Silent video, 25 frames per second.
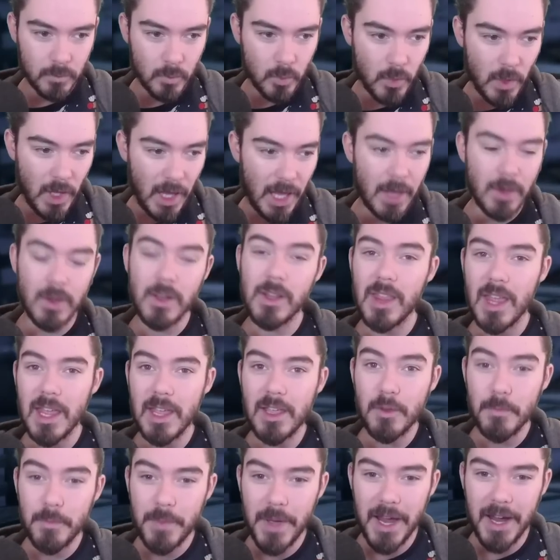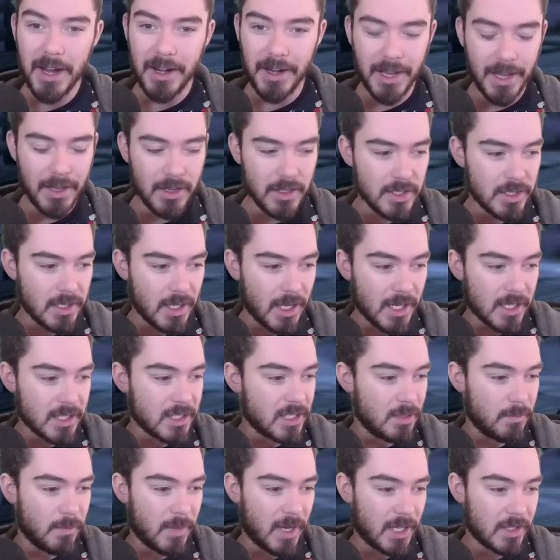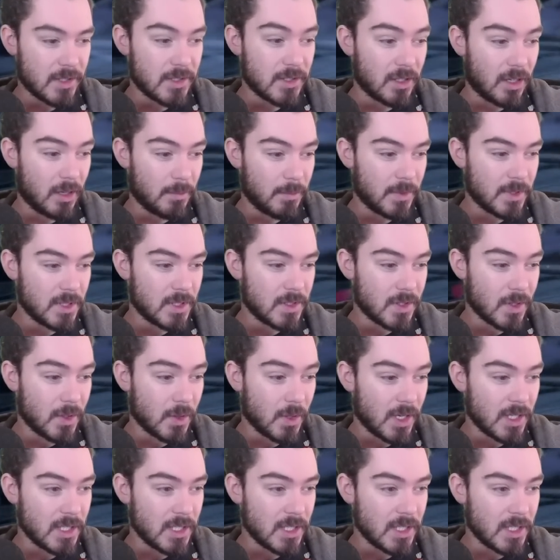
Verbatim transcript: how do they compare? How does it actually match up? So I